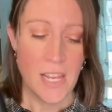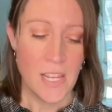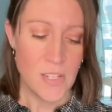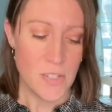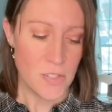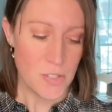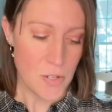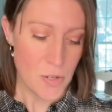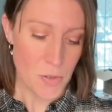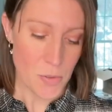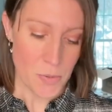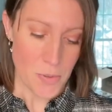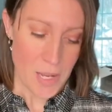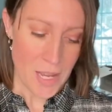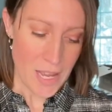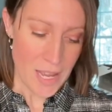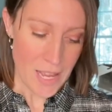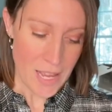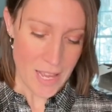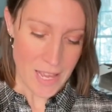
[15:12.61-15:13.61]
So
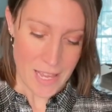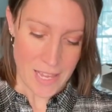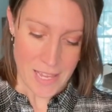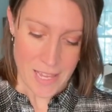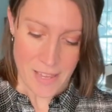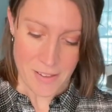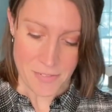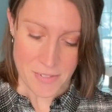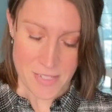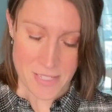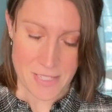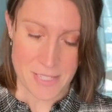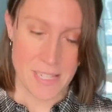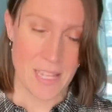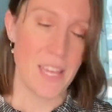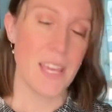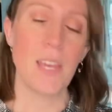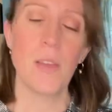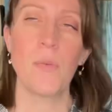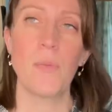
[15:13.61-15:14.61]
I have to
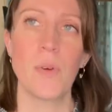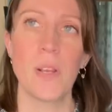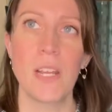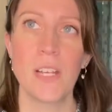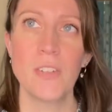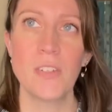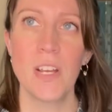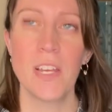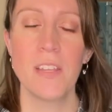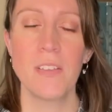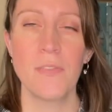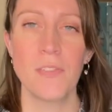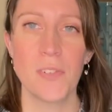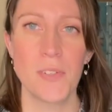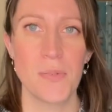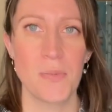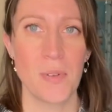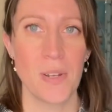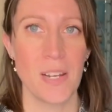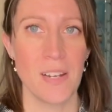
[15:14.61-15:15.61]
say, when I tried the
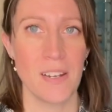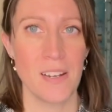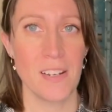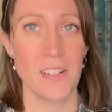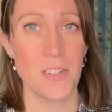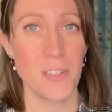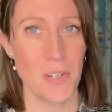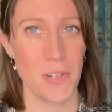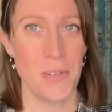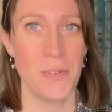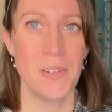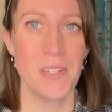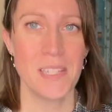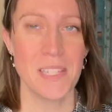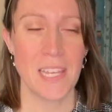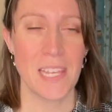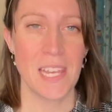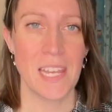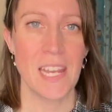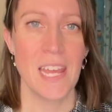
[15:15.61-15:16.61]
first one on, and I'll show you in a
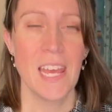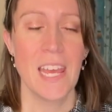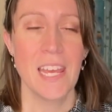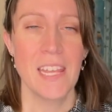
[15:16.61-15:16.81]
second,